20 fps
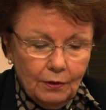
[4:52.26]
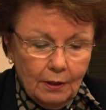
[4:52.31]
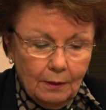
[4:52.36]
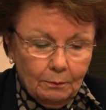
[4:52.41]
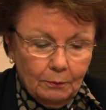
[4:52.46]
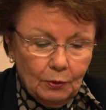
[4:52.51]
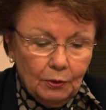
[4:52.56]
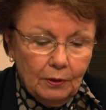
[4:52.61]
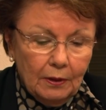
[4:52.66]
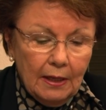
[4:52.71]

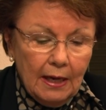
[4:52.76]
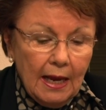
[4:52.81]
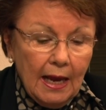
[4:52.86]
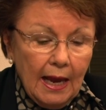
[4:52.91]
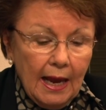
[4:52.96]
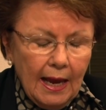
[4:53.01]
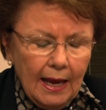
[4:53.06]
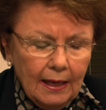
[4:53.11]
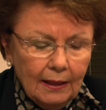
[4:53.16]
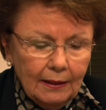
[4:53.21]
number.
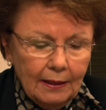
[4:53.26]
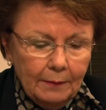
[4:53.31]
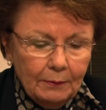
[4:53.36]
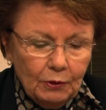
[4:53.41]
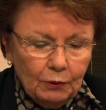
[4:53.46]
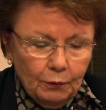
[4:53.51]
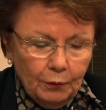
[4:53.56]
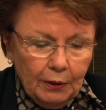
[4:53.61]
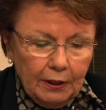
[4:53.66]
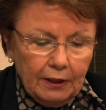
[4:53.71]
And let
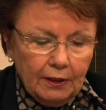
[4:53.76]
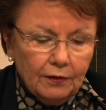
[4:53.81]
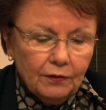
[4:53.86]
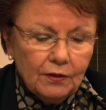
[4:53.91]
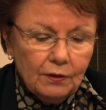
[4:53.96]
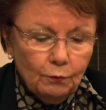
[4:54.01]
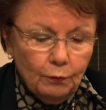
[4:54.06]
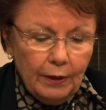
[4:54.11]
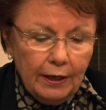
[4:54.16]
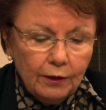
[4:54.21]
me read it.
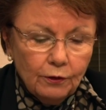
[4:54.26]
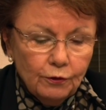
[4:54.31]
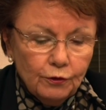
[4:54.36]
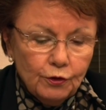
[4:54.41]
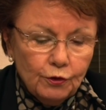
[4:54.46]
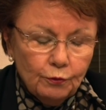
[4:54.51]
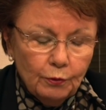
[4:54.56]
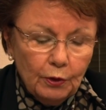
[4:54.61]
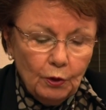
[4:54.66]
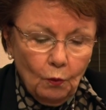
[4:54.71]
The
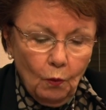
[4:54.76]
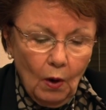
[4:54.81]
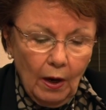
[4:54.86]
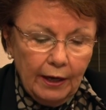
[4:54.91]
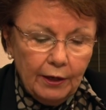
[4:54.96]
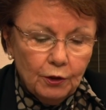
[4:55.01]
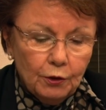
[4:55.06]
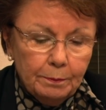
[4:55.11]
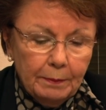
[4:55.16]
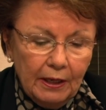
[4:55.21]
records
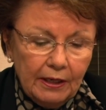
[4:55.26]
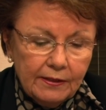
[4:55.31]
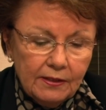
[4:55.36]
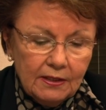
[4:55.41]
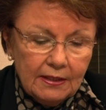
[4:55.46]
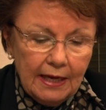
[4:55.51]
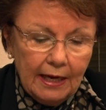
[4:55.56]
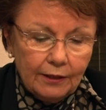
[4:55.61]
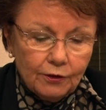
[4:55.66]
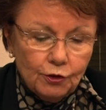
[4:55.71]
required by
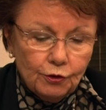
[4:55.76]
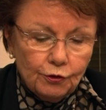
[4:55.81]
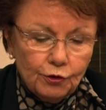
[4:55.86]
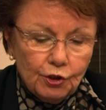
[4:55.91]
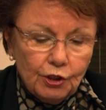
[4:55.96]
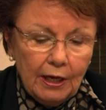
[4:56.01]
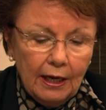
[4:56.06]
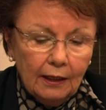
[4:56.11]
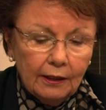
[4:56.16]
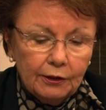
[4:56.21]
statute
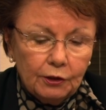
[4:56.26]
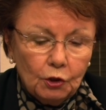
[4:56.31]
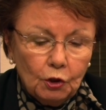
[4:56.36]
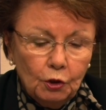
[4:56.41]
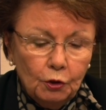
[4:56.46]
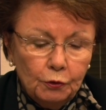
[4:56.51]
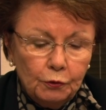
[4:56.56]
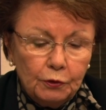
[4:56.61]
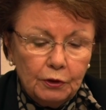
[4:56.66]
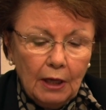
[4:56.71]
shall
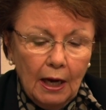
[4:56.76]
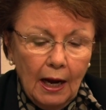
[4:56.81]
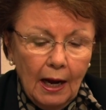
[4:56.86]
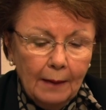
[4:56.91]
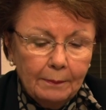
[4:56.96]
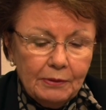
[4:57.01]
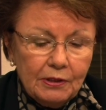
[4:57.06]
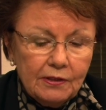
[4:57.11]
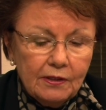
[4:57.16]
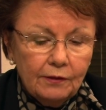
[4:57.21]
include
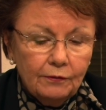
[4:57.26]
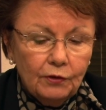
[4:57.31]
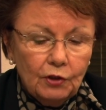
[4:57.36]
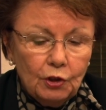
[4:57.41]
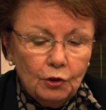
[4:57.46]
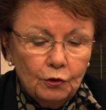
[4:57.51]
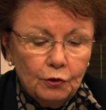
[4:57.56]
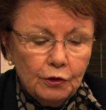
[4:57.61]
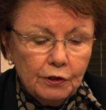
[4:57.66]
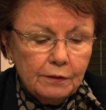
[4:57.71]
copies of
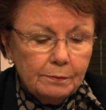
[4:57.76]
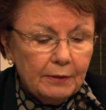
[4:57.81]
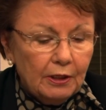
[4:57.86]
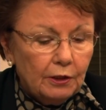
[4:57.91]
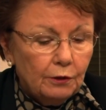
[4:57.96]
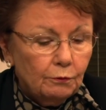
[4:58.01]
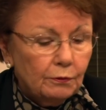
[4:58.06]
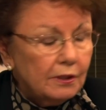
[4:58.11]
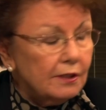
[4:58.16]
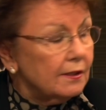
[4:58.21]
the earnest
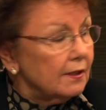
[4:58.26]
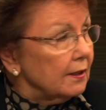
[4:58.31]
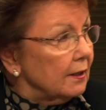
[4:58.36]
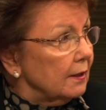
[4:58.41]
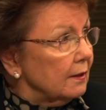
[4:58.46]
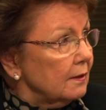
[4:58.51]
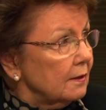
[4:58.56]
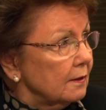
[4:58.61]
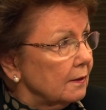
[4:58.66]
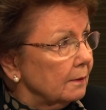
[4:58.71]
money
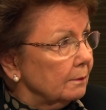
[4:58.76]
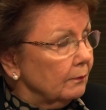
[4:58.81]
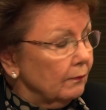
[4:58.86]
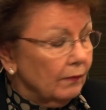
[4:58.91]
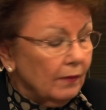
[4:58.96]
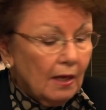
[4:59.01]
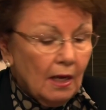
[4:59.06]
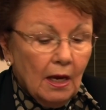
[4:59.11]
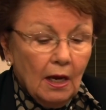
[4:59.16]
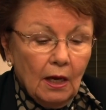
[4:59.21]
receipts,
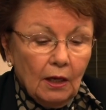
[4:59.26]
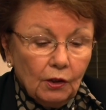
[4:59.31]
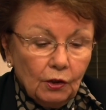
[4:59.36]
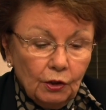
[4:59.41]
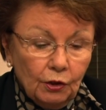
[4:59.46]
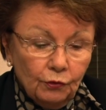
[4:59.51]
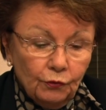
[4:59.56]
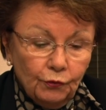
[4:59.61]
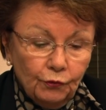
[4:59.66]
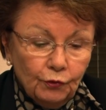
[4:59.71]

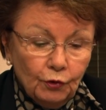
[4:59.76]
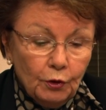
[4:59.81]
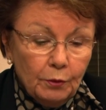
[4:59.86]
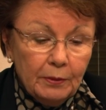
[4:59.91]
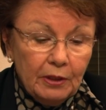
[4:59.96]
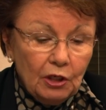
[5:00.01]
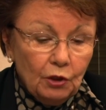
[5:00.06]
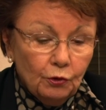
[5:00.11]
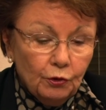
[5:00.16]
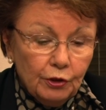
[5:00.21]

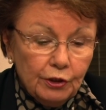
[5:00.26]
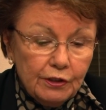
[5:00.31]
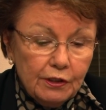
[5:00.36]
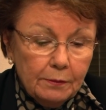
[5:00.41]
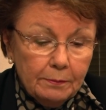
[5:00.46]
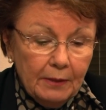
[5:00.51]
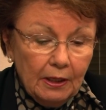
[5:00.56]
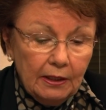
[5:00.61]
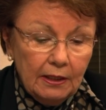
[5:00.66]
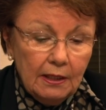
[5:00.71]
confirming
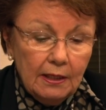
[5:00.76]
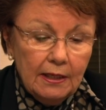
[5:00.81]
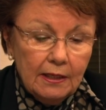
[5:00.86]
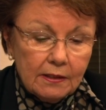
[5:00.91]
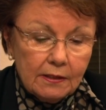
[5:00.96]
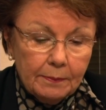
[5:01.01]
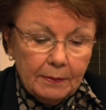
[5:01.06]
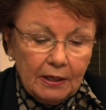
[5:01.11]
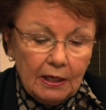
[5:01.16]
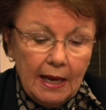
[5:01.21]
earnest money
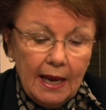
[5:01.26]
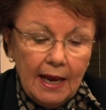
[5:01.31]
has been